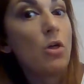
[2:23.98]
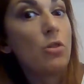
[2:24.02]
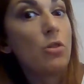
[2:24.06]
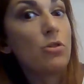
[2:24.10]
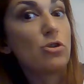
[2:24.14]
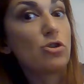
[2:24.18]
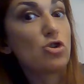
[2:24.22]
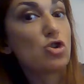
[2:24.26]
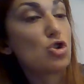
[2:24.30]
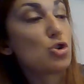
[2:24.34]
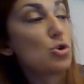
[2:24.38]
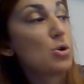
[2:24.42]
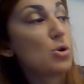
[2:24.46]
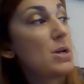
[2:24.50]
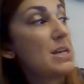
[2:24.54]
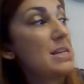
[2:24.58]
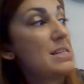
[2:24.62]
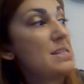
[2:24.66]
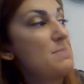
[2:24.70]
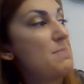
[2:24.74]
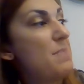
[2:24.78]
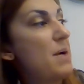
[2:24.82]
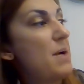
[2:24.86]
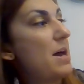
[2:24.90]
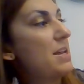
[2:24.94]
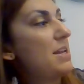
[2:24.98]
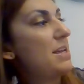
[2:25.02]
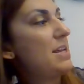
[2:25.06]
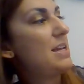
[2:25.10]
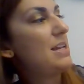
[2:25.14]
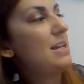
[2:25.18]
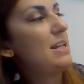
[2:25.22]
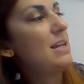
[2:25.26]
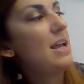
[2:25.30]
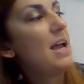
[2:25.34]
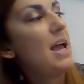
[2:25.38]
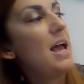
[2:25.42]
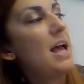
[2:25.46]
The trees budded.
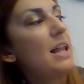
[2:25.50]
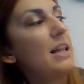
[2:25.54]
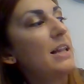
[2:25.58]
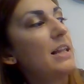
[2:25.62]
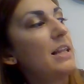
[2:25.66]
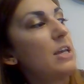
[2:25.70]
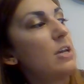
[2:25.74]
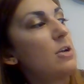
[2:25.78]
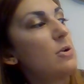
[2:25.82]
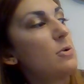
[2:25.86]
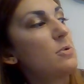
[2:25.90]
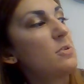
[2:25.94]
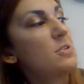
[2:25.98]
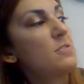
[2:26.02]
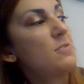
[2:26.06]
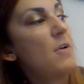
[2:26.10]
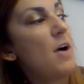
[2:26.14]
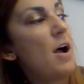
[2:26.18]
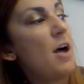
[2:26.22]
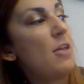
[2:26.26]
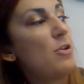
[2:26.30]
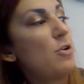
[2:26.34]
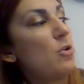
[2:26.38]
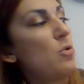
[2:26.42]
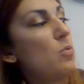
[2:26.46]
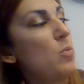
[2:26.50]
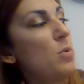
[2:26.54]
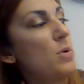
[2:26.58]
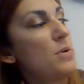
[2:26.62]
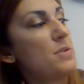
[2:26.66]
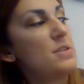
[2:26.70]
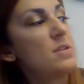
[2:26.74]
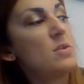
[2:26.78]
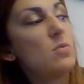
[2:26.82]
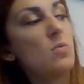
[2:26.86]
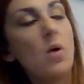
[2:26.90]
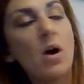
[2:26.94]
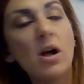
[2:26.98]
Leo's father
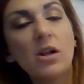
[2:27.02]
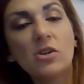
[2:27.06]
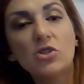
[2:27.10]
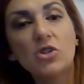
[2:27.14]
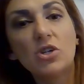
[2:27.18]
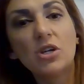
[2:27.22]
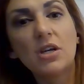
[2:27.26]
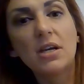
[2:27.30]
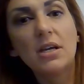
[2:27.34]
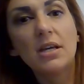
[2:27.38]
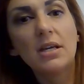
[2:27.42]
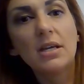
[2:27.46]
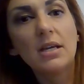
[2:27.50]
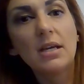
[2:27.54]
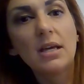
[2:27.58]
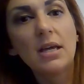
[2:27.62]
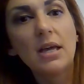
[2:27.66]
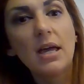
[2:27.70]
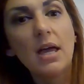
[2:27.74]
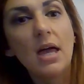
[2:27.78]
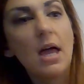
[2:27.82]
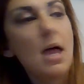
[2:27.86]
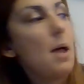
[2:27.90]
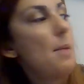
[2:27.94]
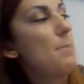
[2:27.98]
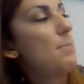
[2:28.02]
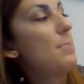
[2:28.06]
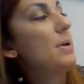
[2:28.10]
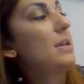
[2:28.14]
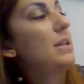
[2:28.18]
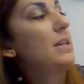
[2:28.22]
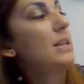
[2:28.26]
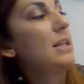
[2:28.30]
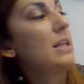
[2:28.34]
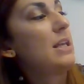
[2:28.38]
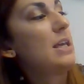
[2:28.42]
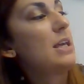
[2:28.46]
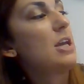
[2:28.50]
wasn't watching, but
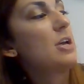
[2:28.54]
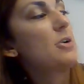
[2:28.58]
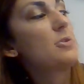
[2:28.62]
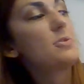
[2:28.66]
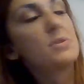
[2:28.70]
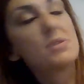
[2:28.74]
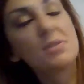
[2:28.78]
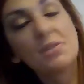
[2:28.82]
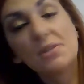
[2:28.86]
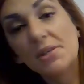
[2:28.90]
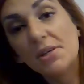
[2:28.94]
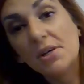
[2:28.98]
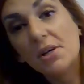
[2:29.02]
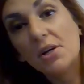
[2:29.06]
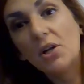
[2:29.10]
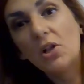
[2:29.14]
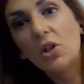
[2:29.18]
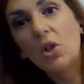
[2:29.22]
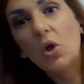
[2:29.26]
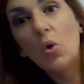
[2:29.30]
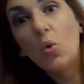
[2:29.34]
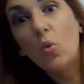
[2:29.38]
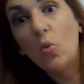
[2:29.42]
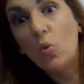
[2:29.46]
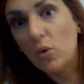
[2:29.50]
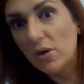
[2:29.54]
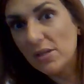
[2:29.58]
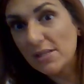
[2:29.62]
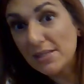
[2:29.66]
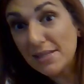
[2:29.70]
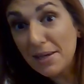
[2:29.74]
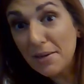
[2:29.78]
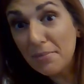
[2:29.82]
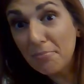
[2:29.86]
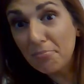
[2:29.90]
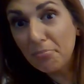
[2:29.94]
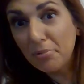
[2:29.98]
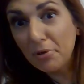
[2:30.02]
Leo still
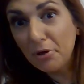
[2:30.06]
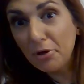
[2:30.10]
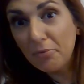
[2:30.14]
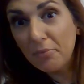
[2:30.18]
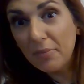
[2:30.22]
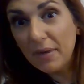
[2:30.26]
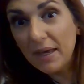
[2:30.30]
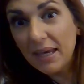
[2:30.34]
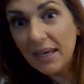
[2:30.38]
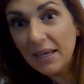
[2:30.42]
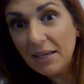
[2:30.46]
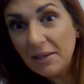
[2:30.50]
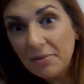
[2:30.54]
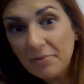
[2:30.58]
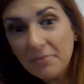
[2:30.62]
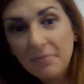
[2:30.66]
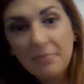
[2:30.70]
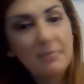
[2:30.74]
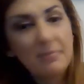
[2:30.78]
wasn't blooming.